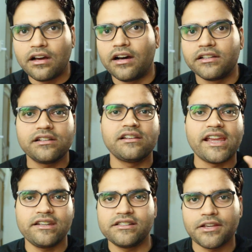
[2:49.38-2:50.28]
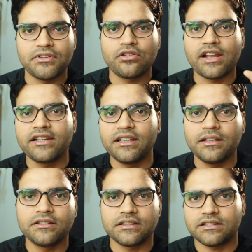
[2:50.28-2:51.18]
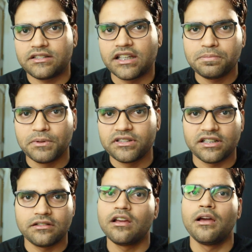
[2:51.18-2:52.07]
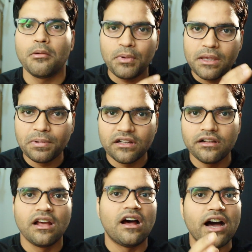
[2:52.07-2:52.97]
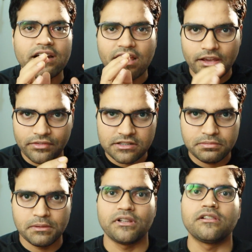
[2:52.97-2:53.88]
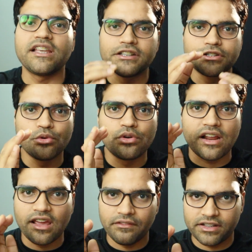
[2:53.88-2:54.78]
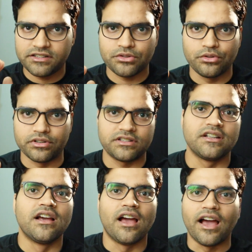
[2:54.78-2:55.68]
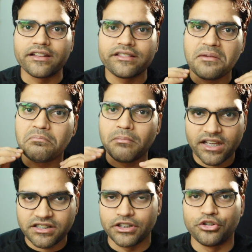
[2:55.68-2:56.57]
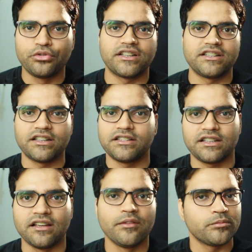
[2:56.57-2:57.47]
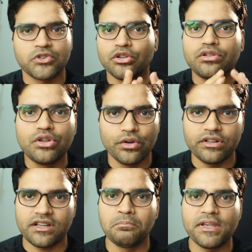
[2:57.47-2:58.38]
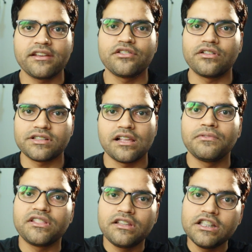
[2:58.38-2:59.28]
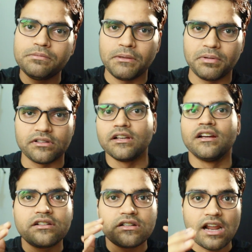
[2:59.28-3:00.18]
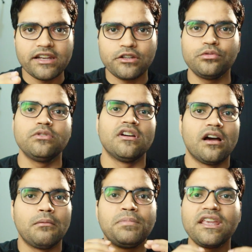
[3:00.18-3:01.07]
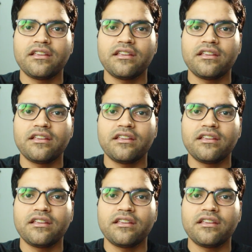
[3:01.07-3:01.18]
other 97 or 96% people are average people. They score average scores and they match into residency. So don't compare yourself with these people. Try to be